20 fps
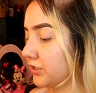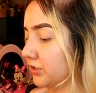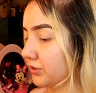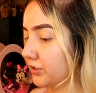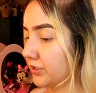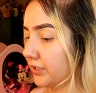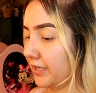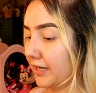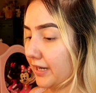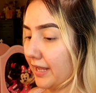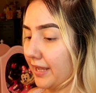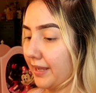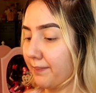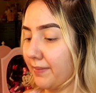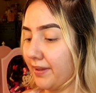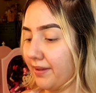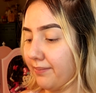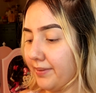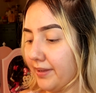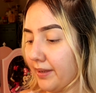do like
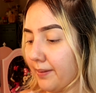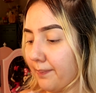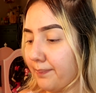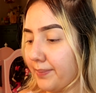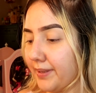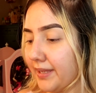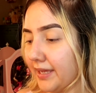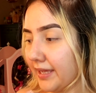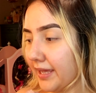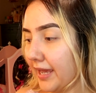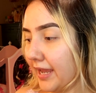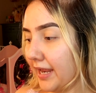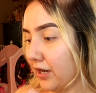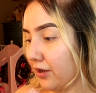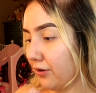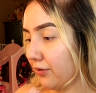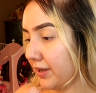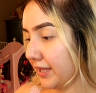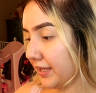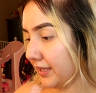maybe a pink
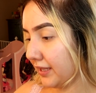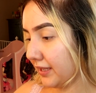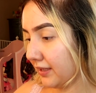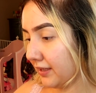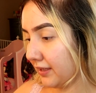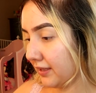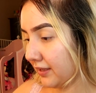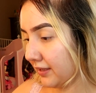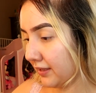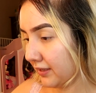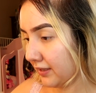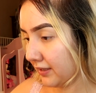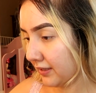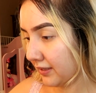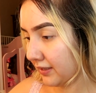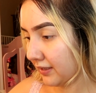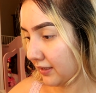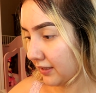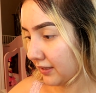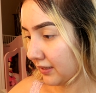halo eye.
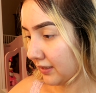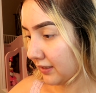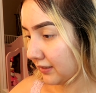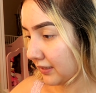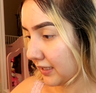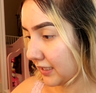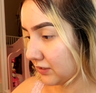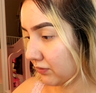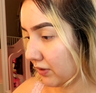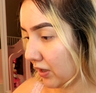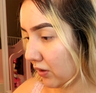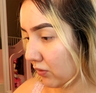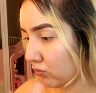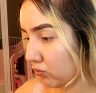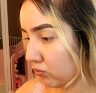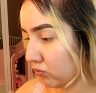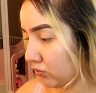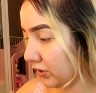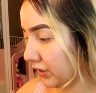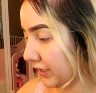That's what I
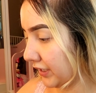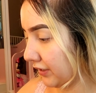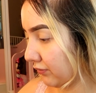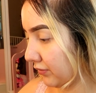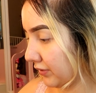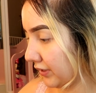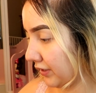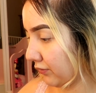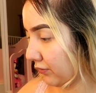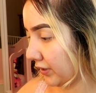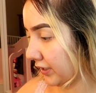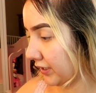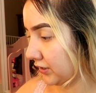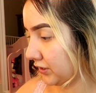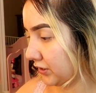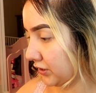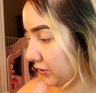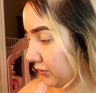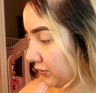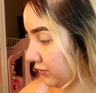really want to
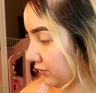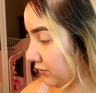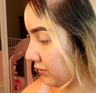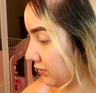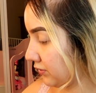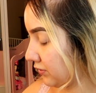do.